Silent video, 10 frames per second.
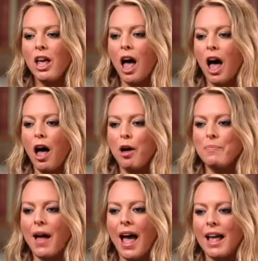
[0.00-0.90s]

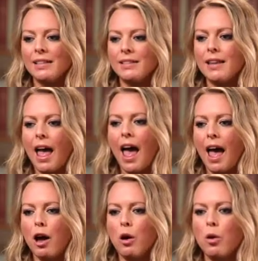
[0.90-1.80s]
and
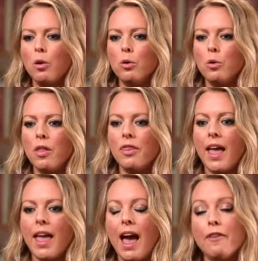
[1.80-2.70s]
how
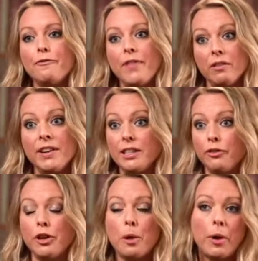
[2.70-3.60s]
they have very
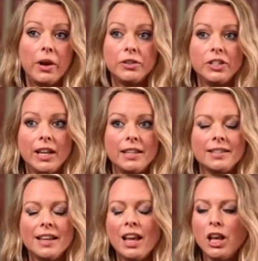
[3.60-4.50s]
different
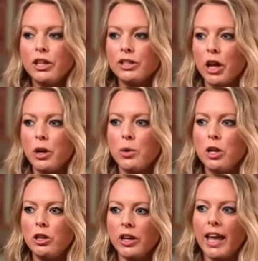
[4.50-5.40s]
approaches. So
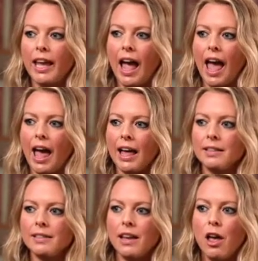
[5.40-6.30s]
looking
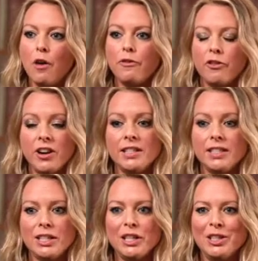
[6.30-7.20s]
at, for
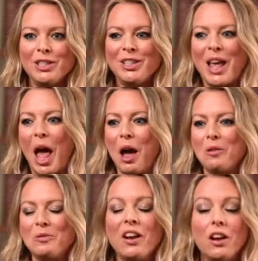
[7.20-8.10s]
instance,
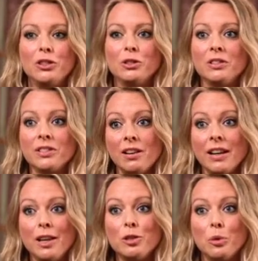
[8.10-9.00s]
how Nigel
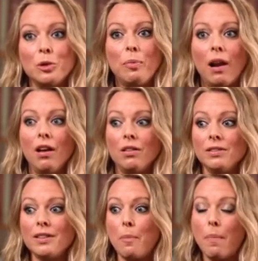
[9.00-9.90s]
Dunnett would
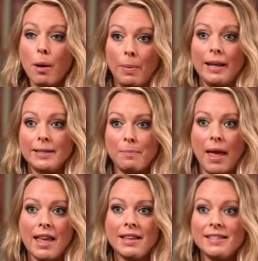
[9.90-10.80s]
plant a public
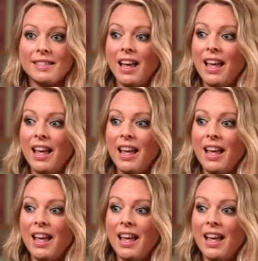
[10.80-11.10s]
space